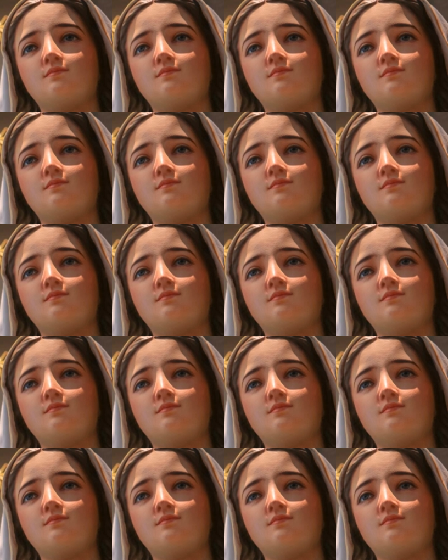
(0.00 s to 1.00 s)

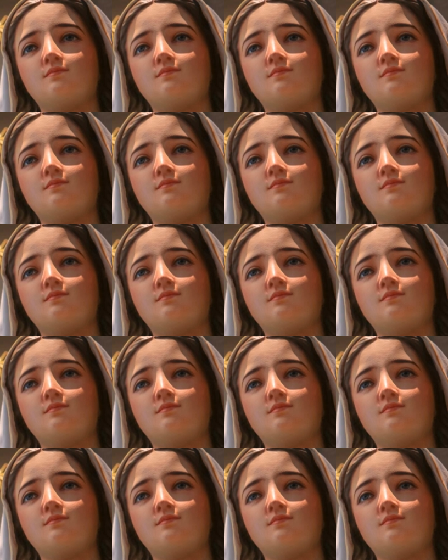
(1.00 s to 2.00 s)

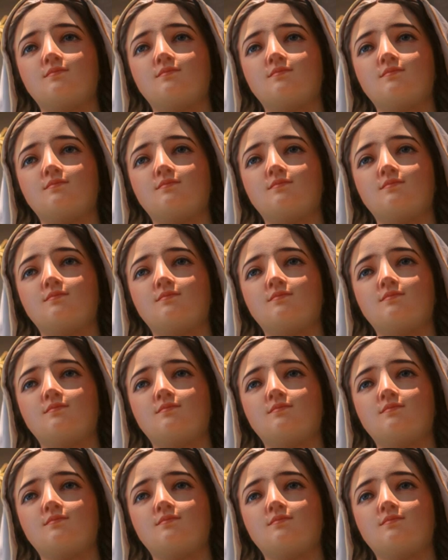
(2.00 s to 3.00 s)

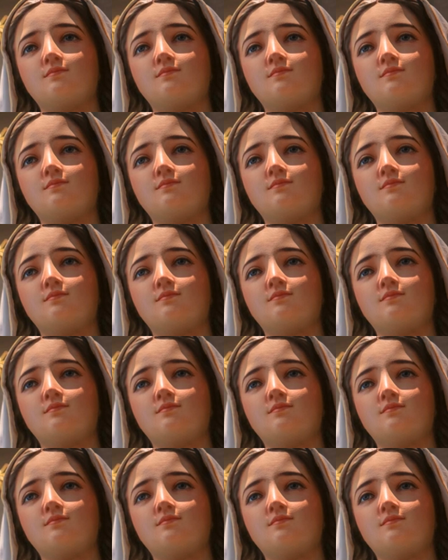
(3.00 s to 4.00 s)

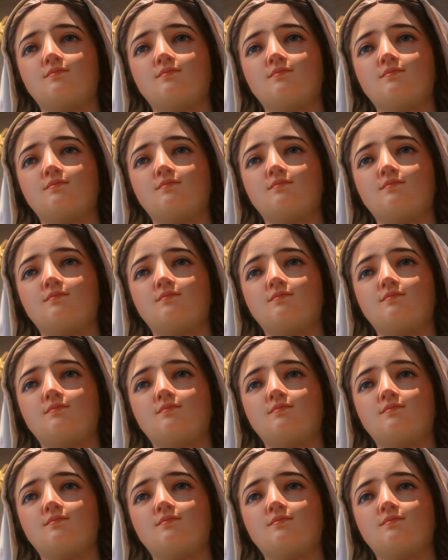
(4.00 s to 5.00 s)

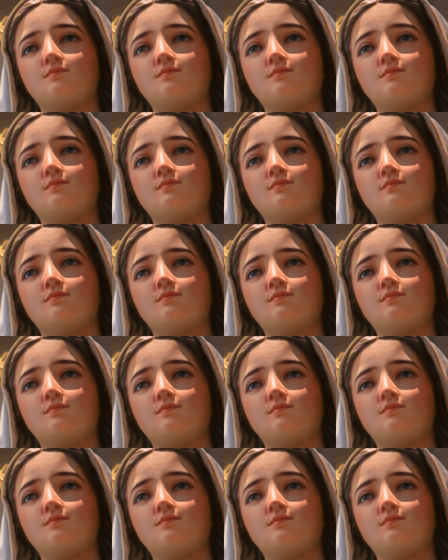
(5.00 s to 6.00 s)

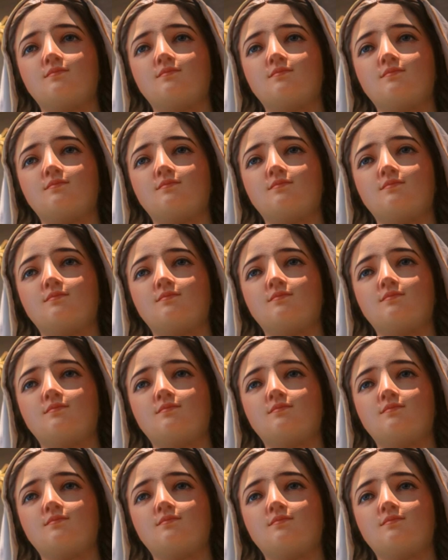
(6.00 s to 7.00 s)

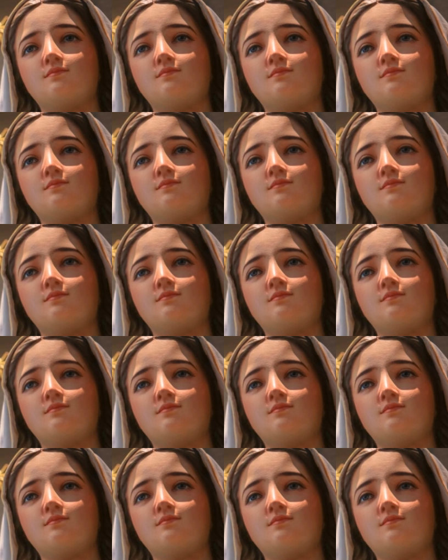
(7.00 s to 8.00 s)
(no lip movement)